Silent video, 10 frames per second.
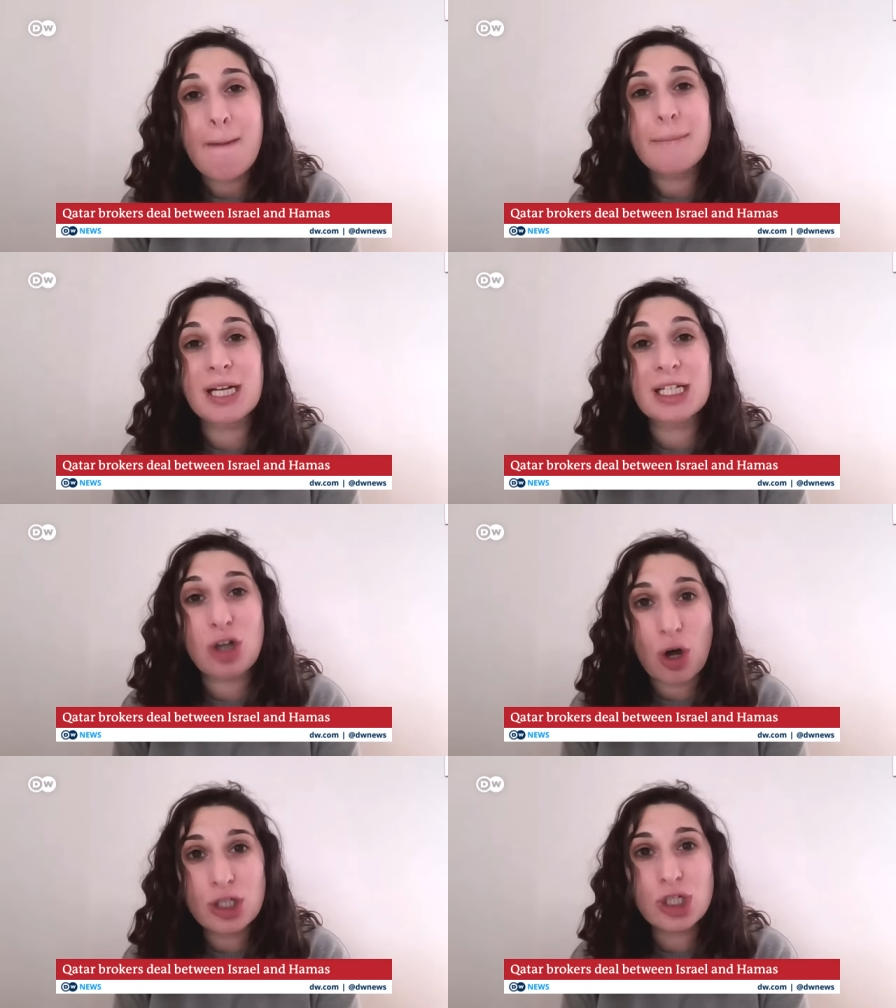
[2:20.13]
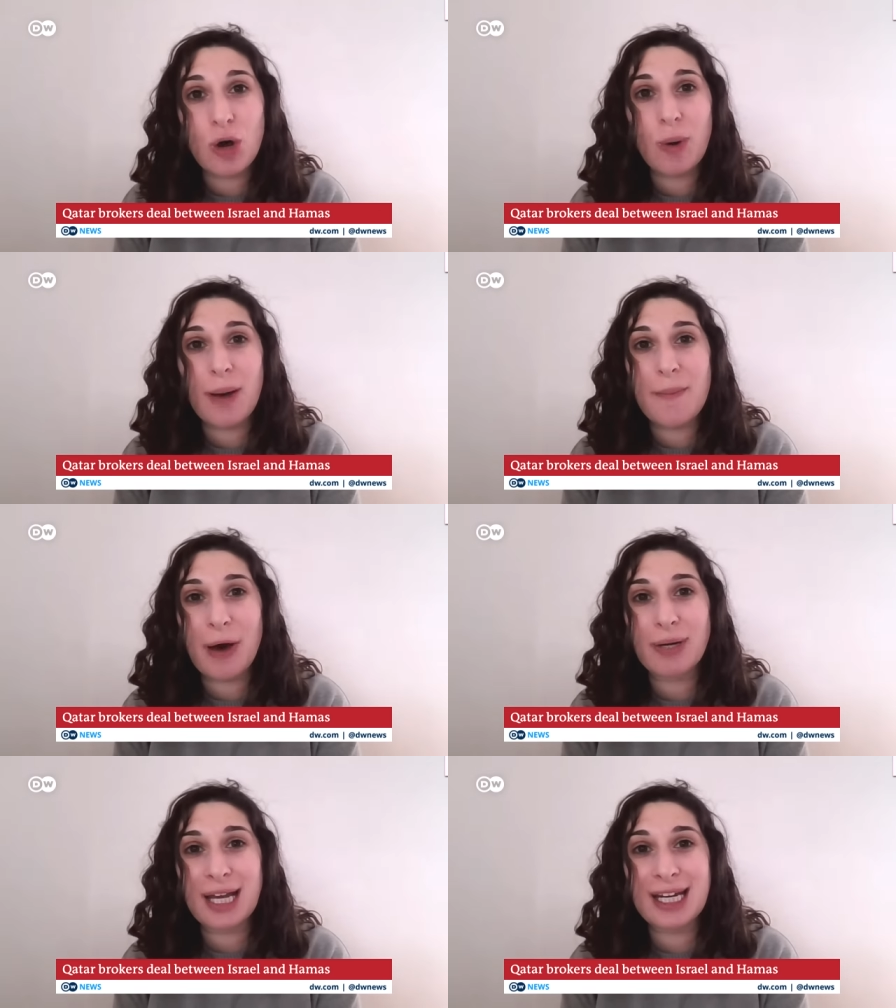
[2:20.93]
but it's also
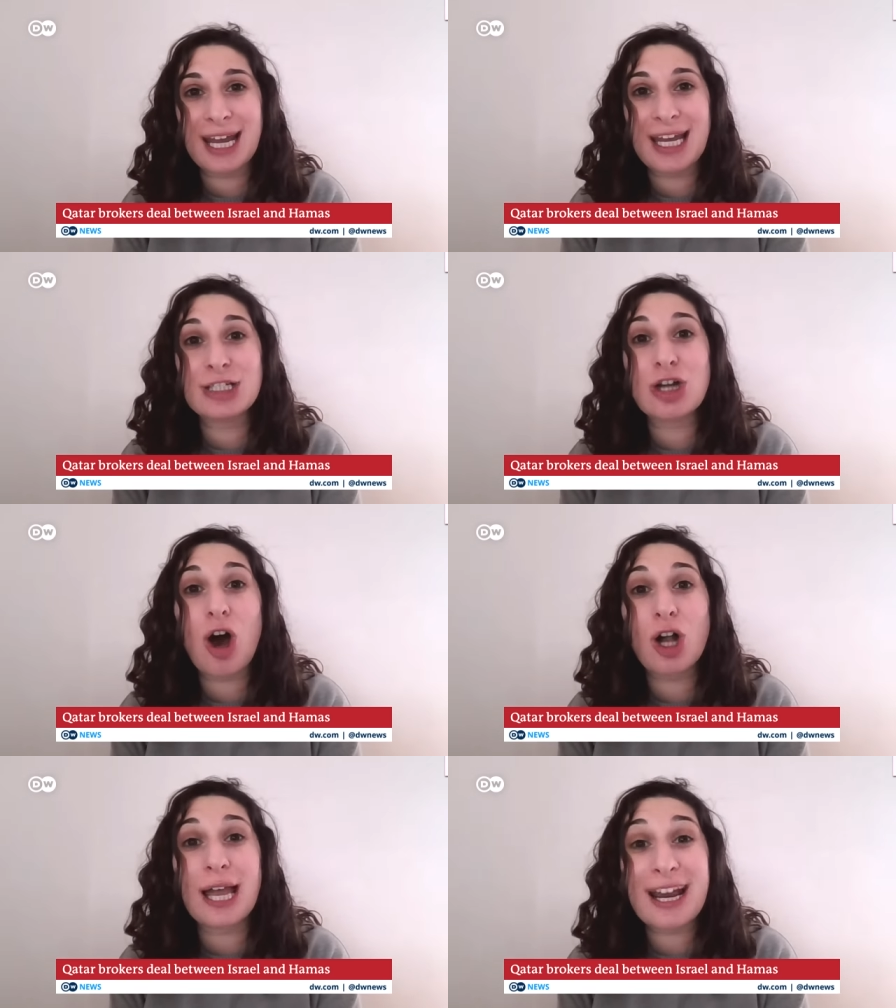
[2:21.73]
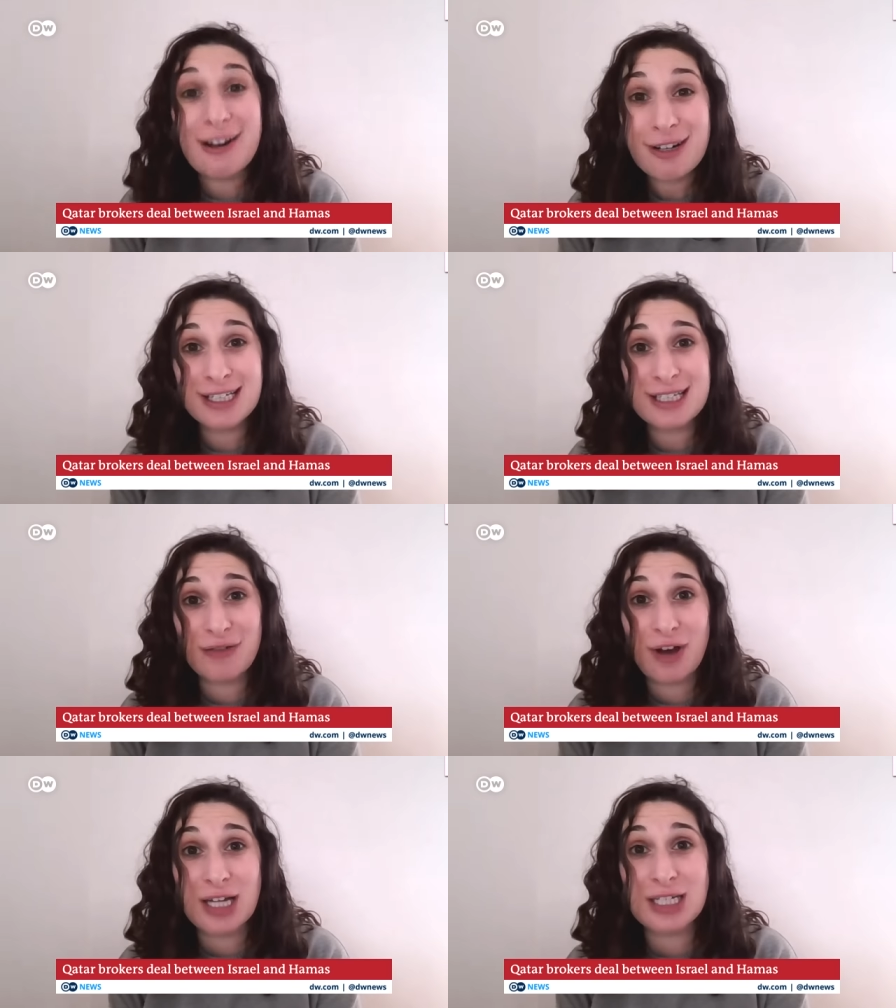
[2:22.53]
about getting aid to all areas
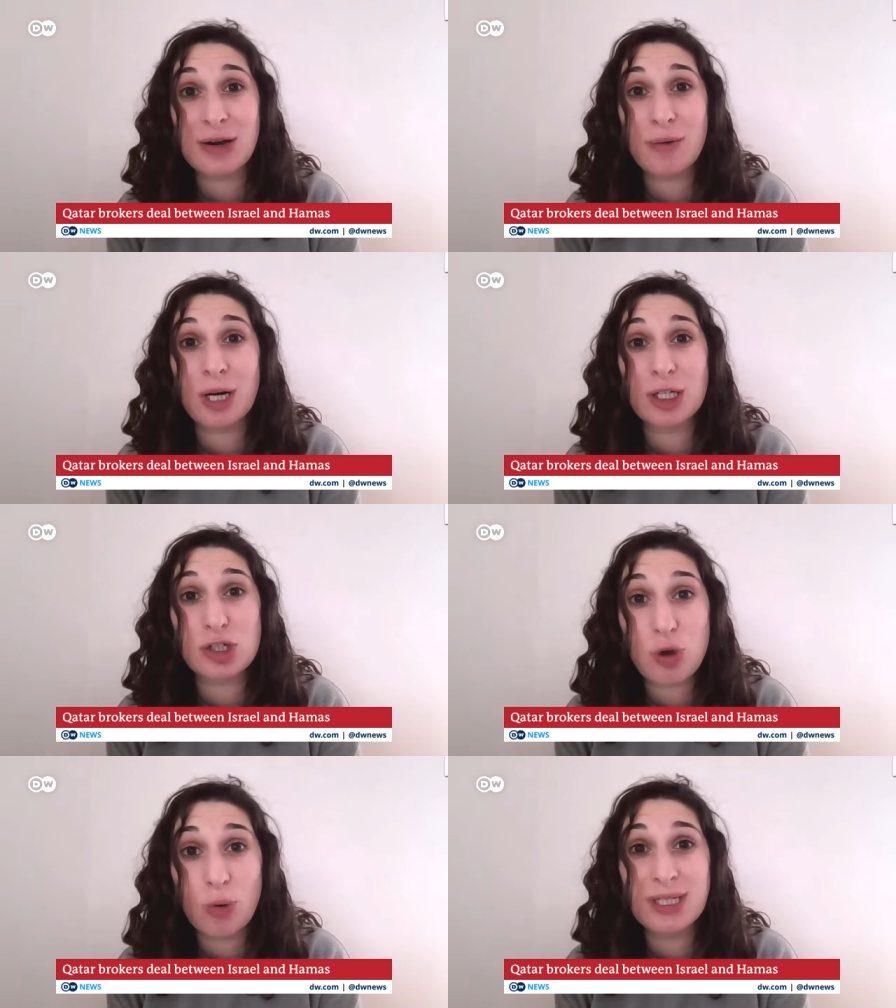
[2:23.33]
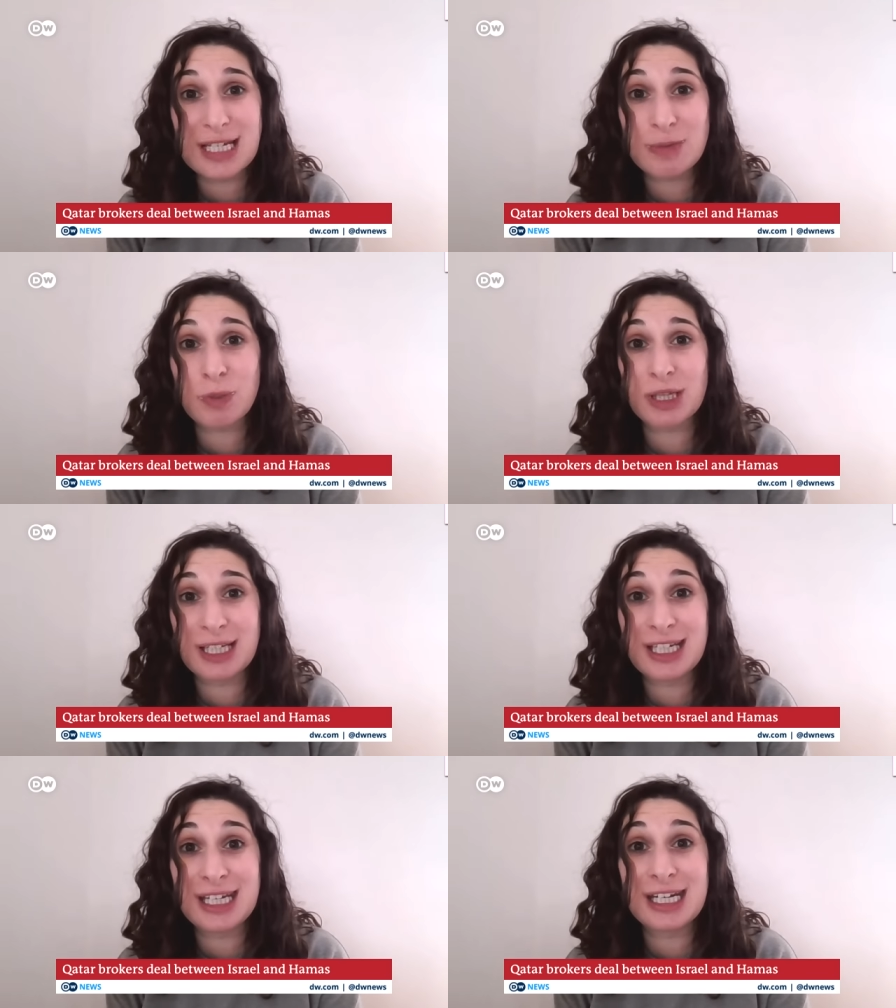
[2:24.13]
of Gaza where it's so desperately
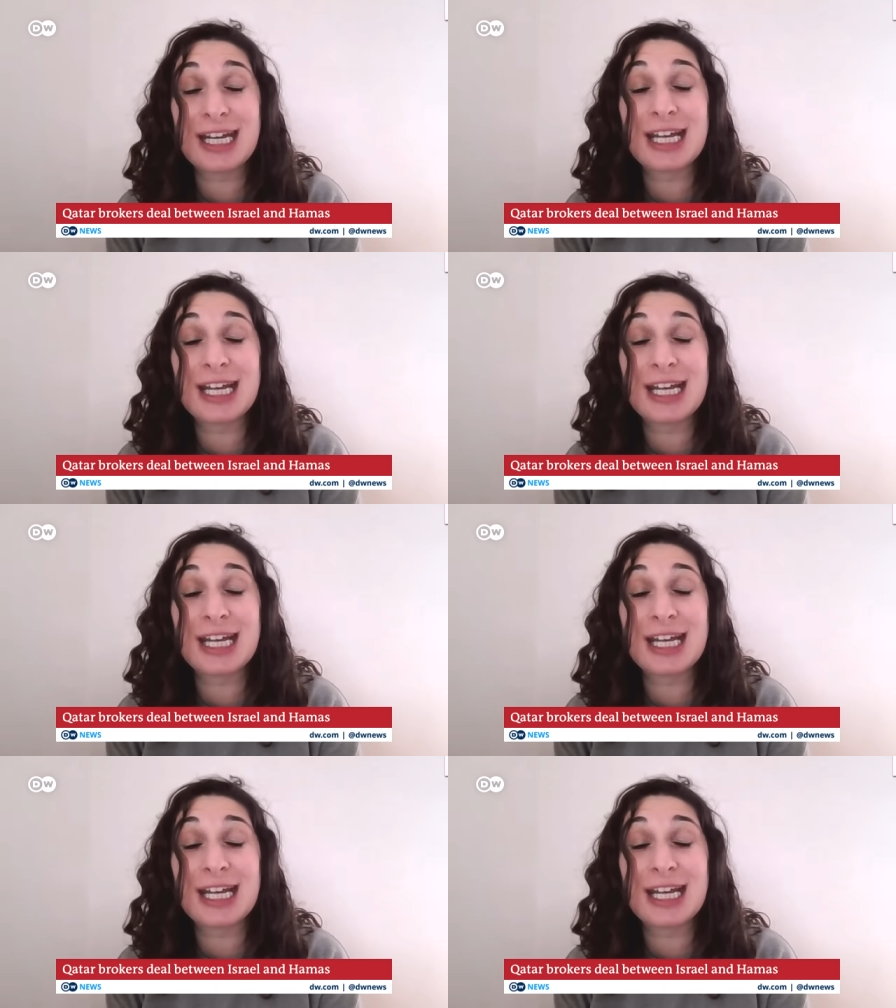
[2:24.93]
needed,